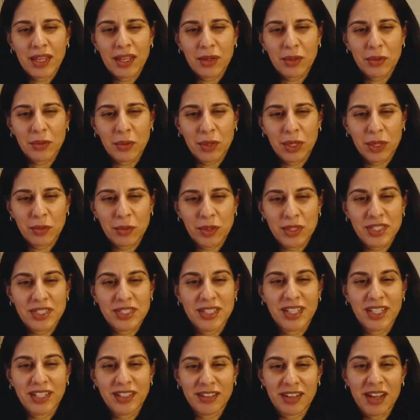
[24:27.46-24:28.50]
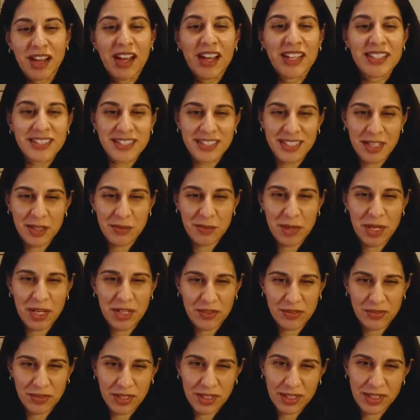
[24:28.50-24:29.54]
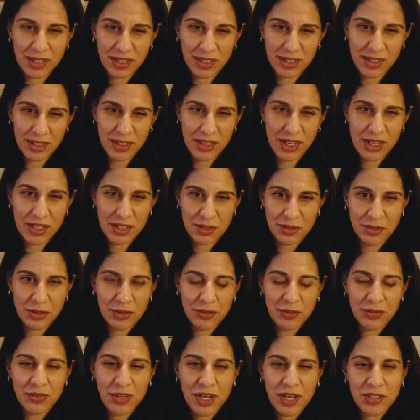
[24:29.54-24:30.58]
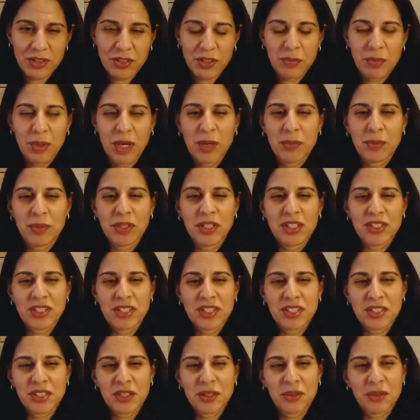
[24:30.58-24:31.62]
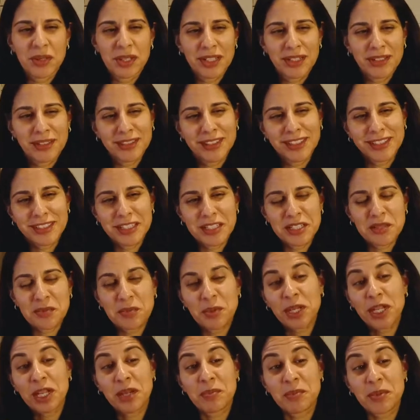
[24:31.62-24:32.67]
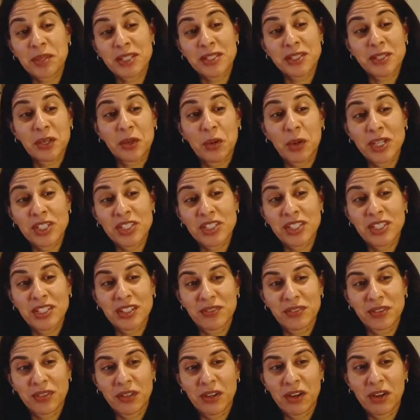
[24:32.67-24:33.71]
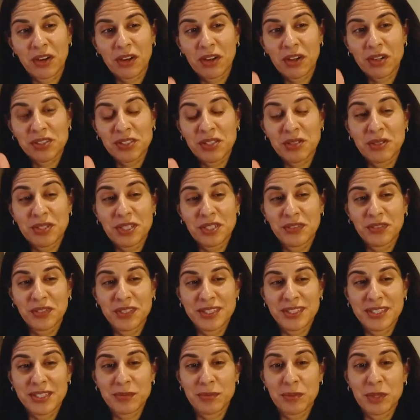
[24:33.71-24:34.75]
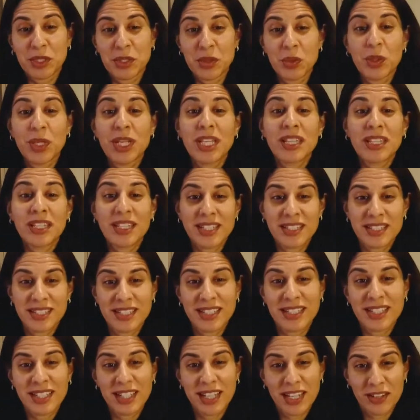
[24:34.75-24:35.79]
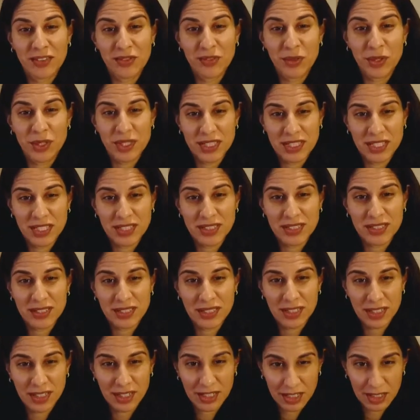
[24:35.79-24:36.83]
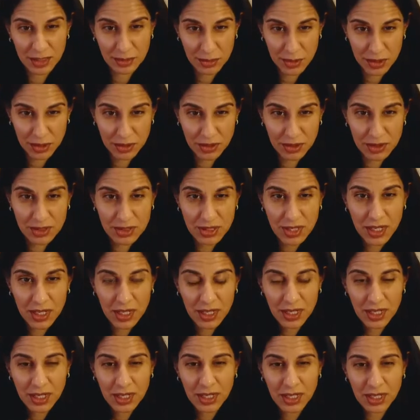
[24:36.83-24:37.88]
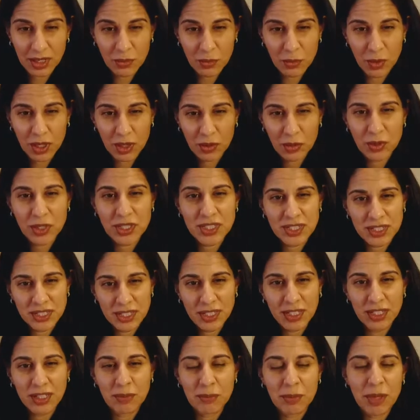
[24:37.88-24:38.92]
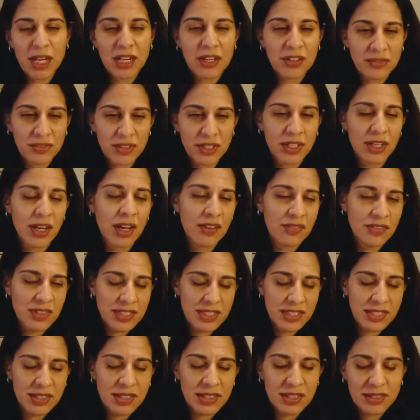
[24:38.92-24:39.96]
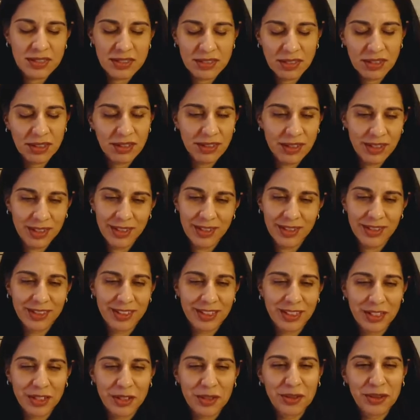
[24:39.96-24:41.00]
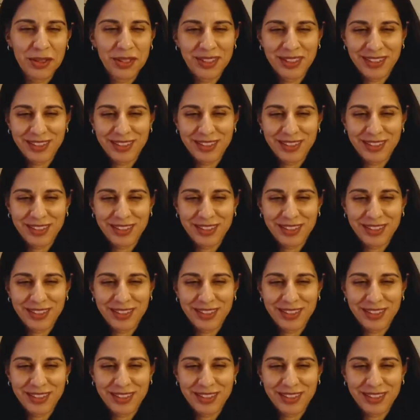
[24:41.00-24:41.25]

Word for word: where we're seeing not seeing benefit in the endocrine refractory population. So it, does bring up into question if there are also differences between these CDK4/6 inhibitors in where we're seeing benefit. Obviously, these are you know